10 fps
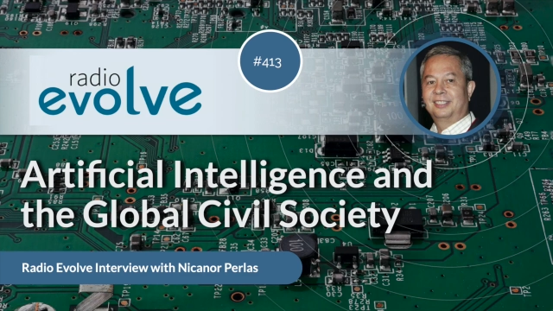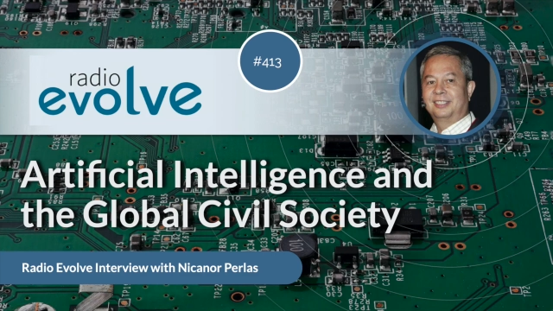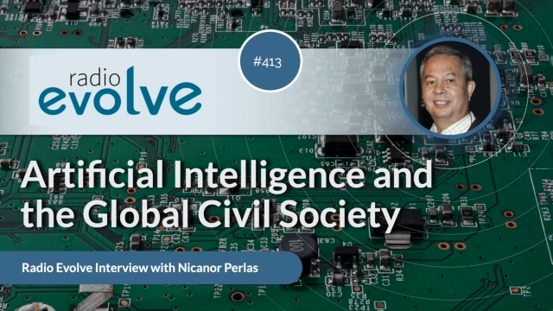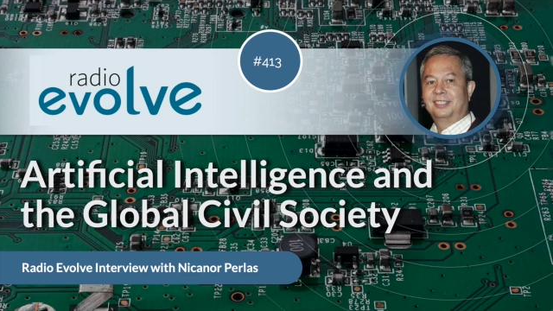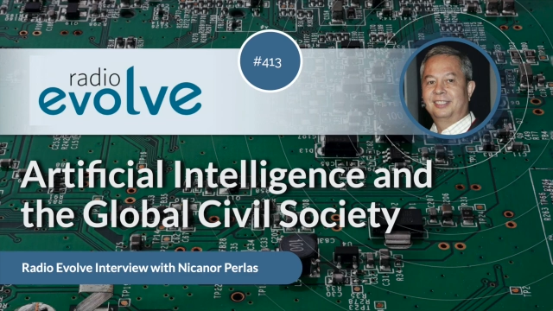
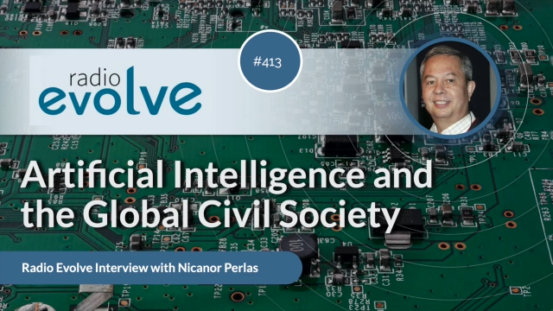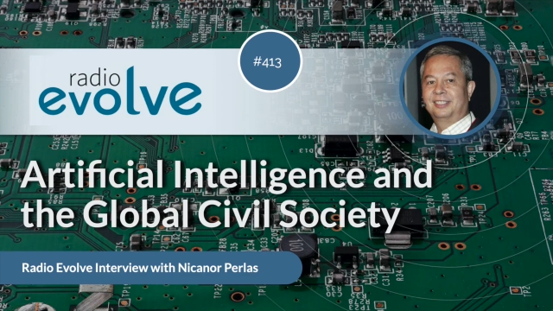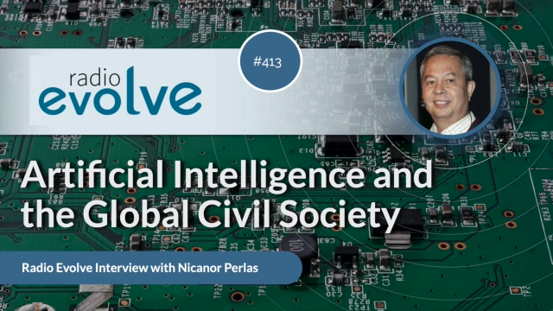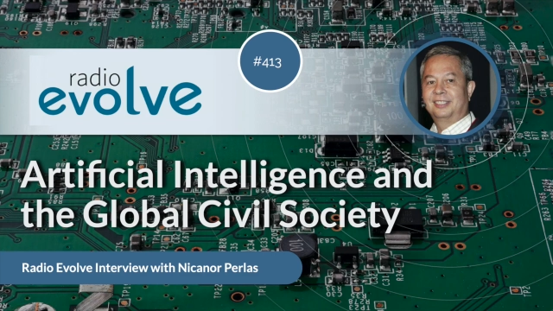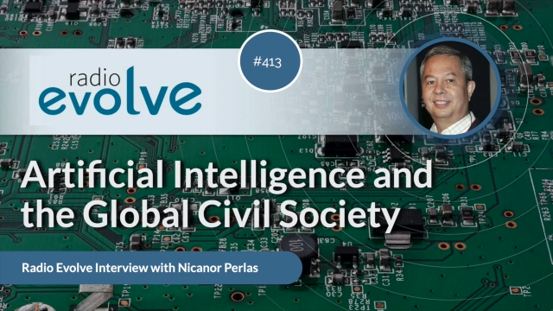
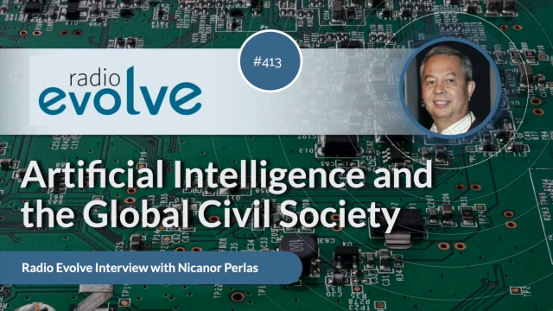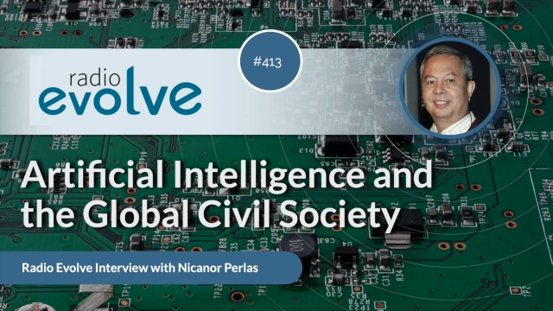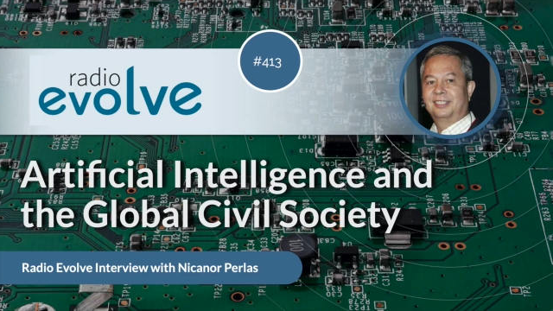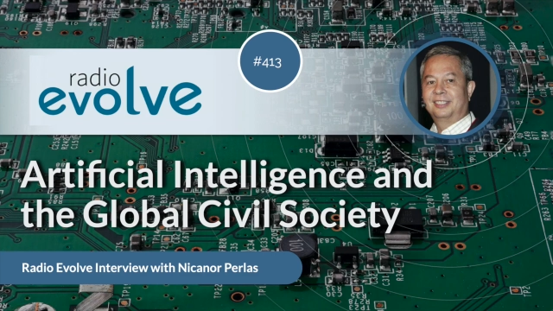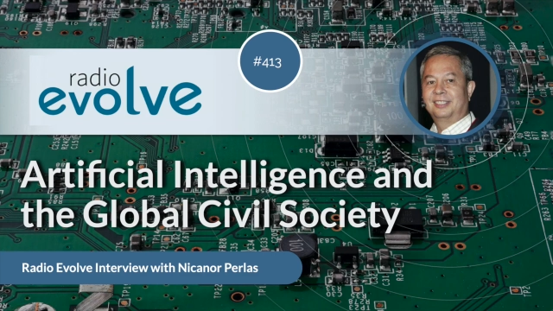
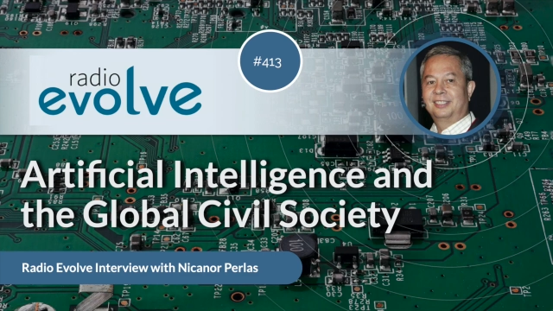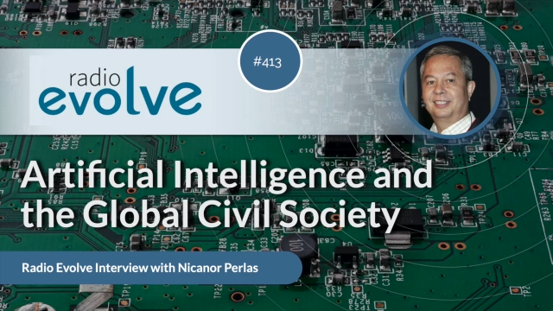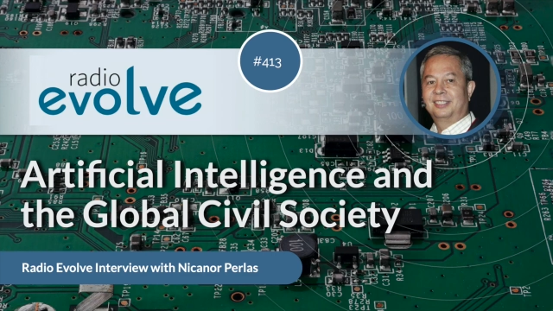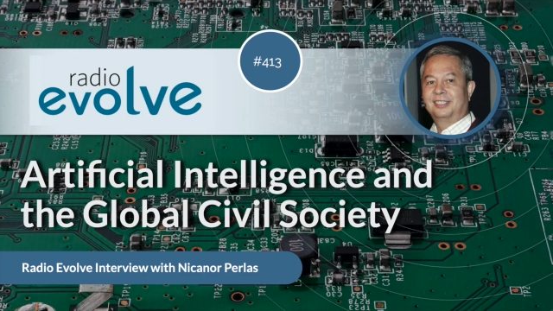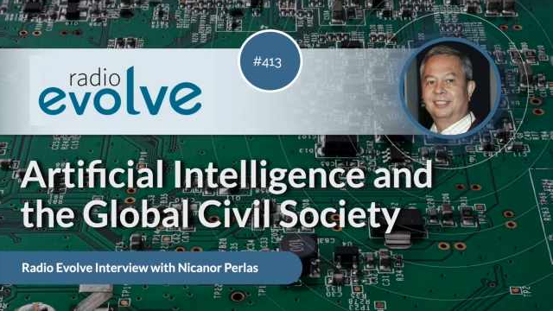
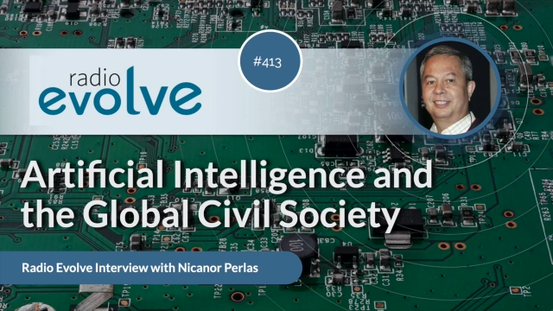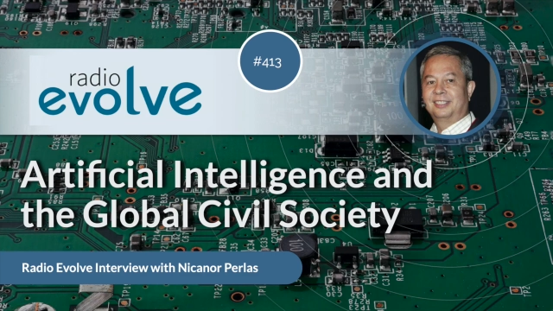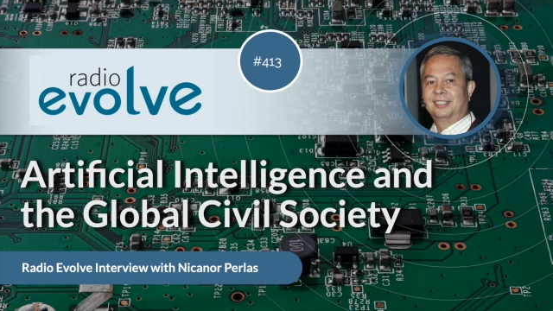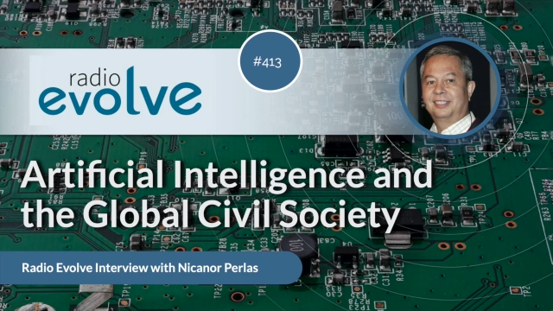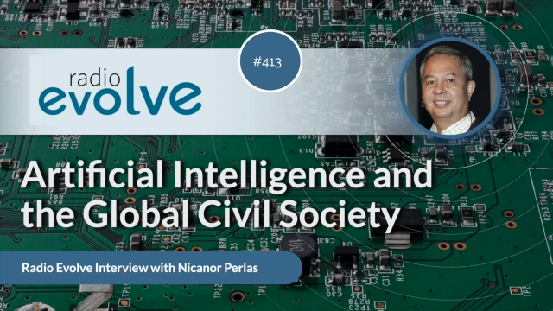
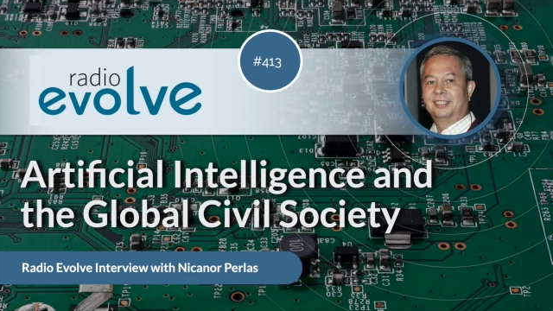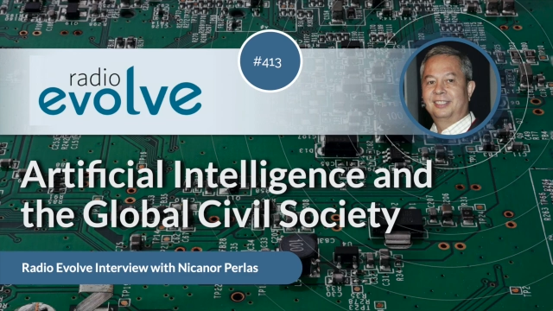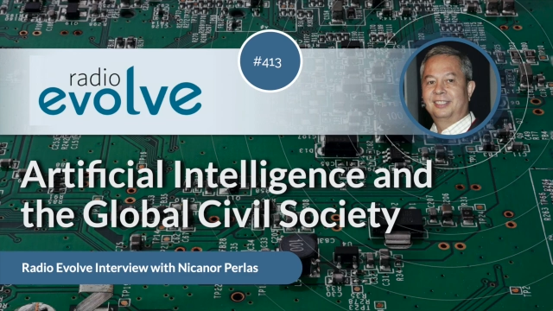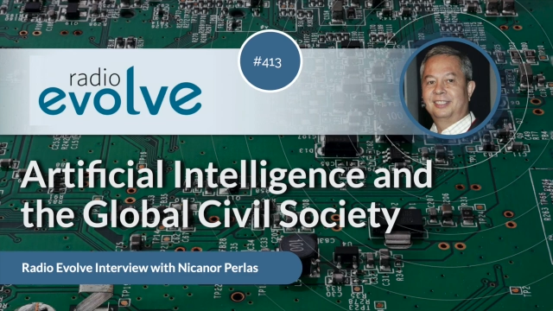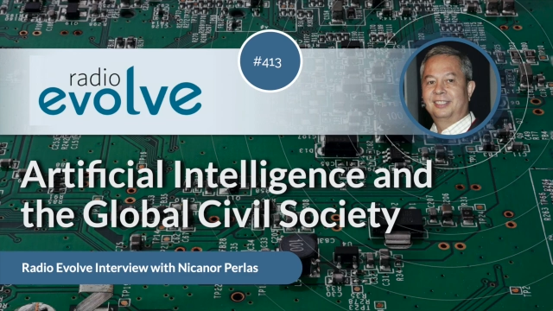
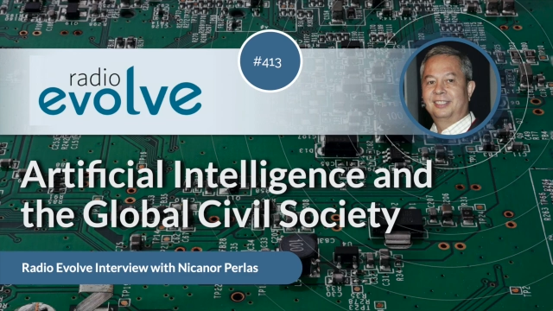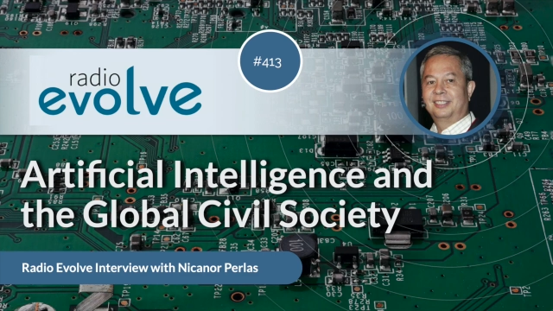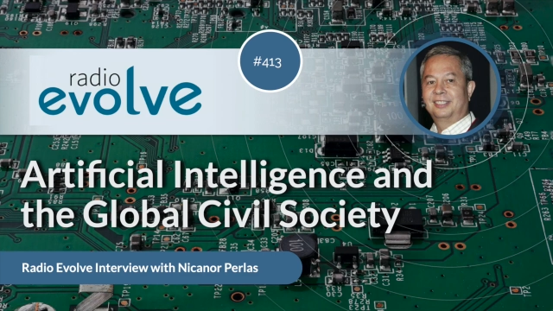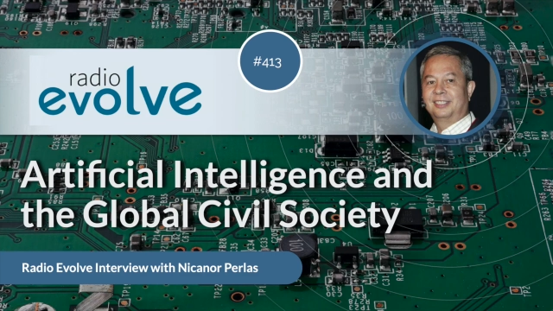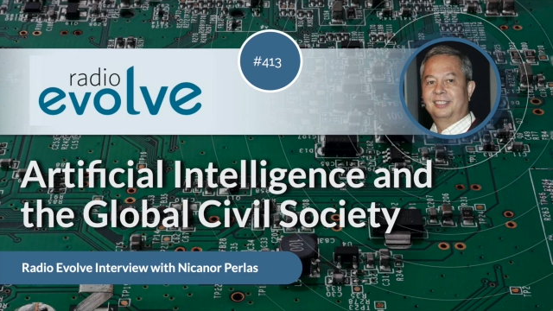
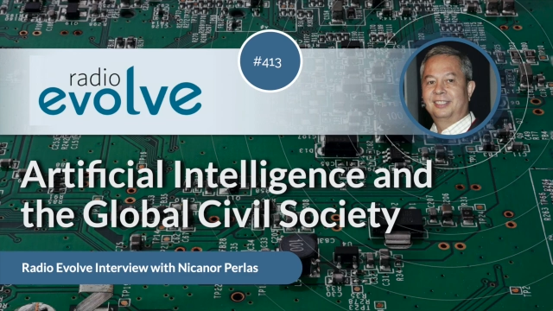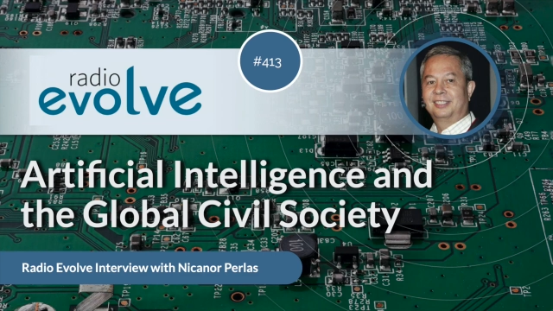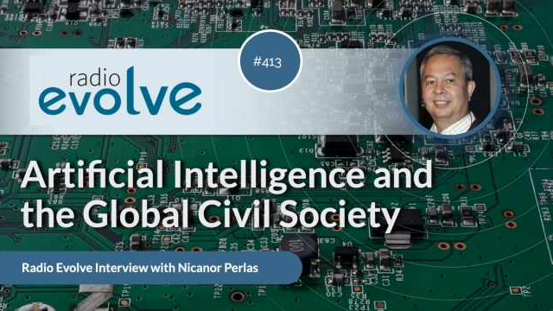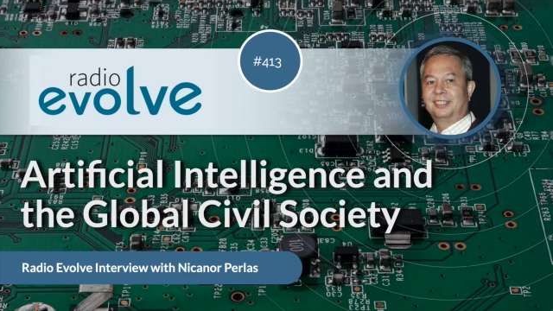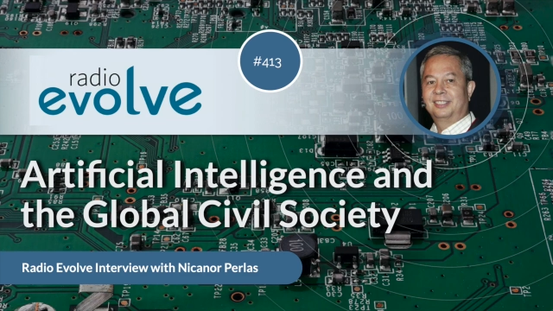
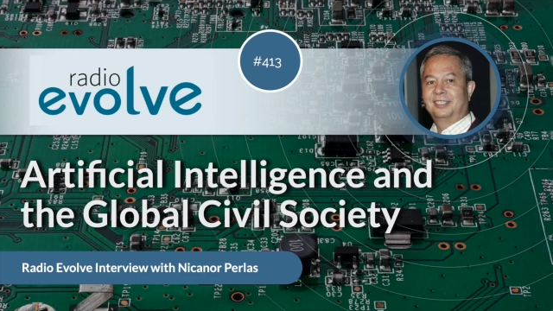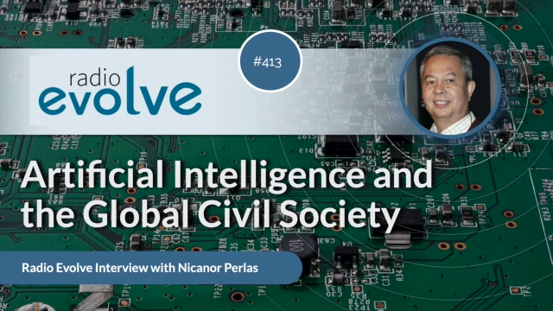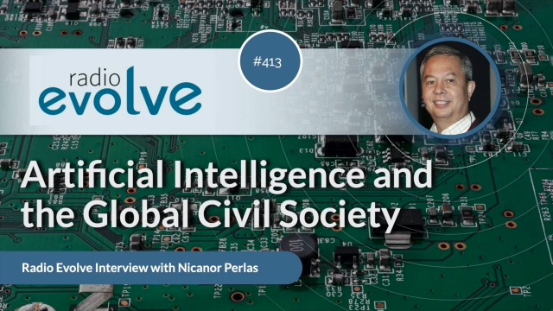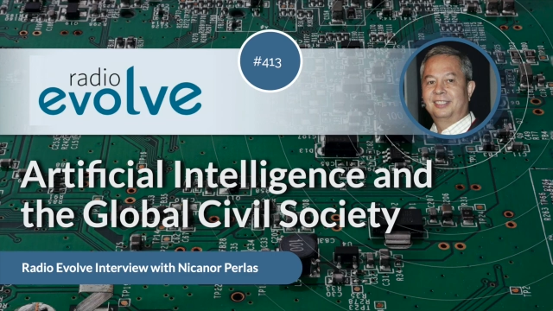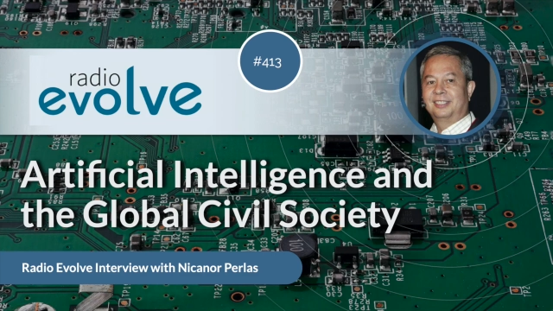
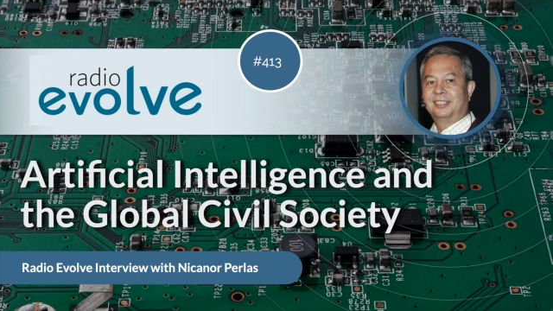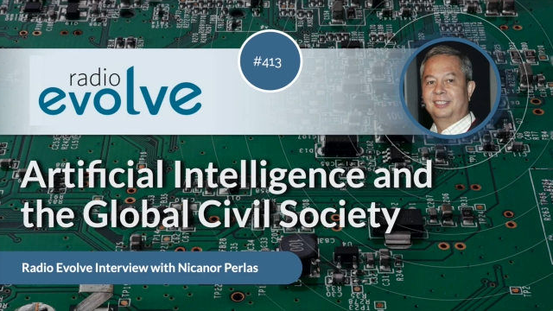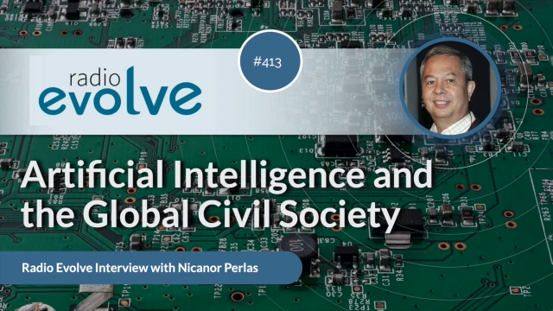This is a still picture; no speech is visible.